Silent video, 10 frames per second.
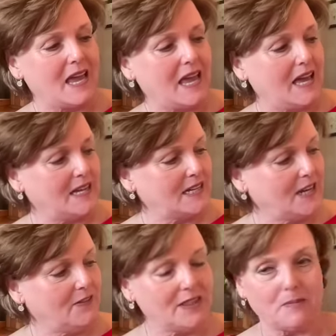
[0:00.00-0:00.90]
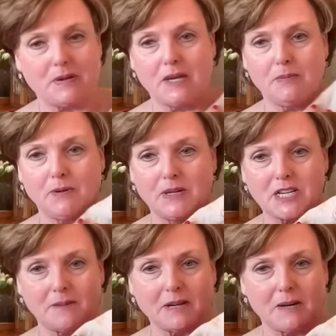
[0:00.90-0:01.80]
And even the people, which
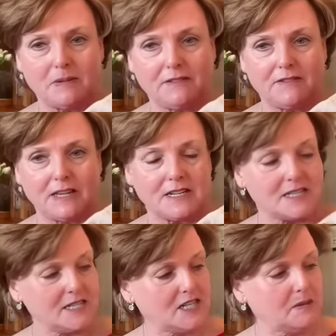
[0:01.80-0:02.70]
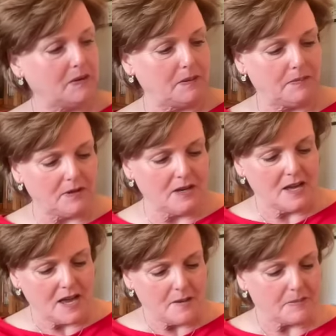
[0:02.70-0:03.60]
I'm not a big fan of stitching people,
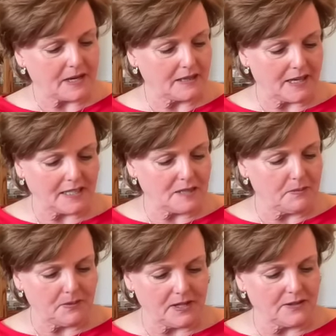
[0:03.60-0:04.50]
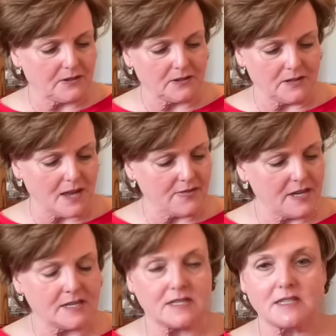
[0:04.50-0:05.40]
but I like the boy and the girl on
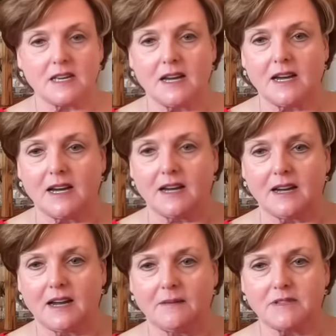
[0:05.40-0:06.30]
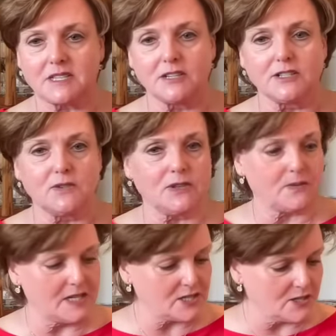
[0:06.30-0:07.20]
this. I'm still doing the
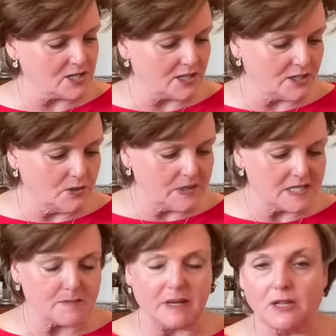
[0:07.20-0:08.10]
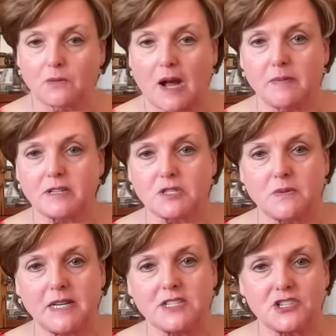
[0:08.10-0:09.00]
research on who Isabella Roberts
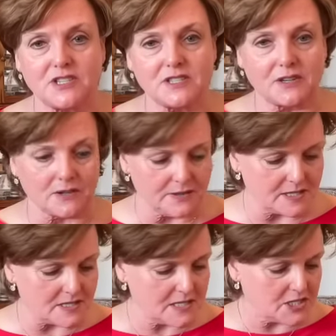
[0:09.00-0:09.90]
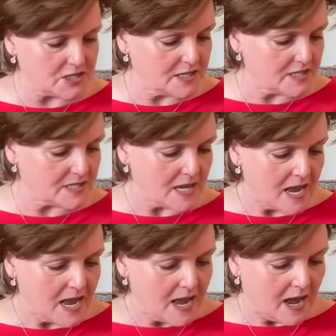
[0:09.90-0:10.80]
was. She's the girl that stitched this.
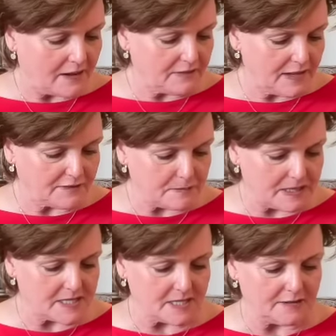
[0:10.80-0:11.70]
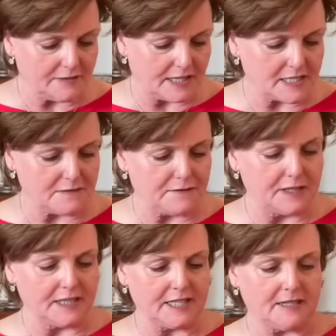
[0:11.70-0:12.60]
I've left myself lots of
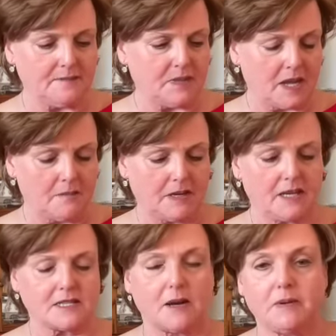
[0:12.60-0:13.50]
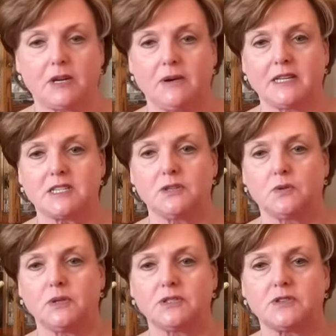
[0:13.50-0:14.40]
fill-in because I'll be going to
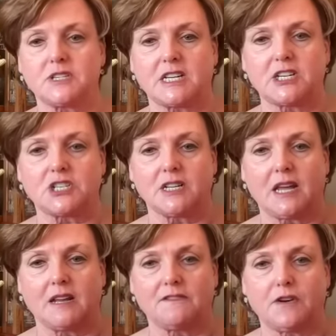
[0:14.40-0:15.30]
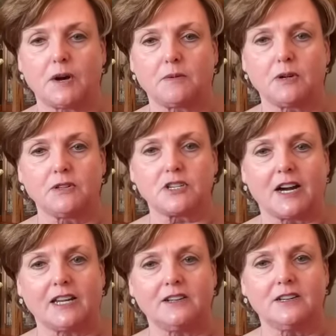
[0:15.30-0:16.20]
Quilter Station and Farm Girl
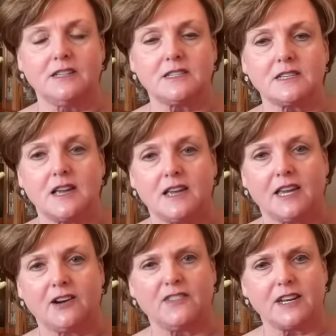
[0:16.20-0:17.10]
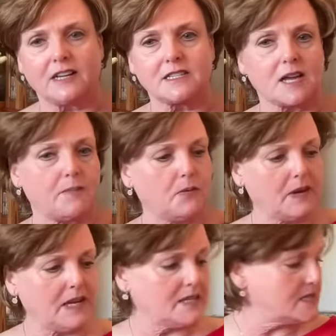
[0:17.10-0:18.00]
Dry Goods here in the next couple
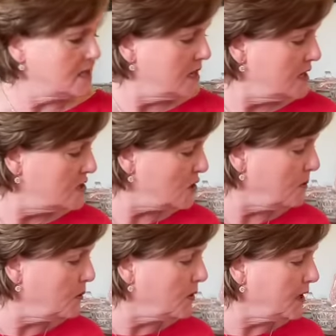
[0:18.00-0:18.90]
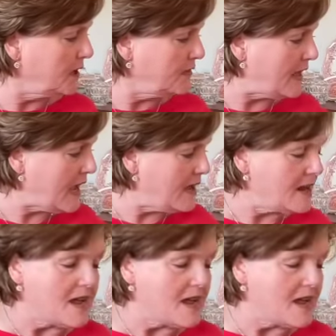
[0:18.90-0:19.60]
weeks. So I'll be working on that.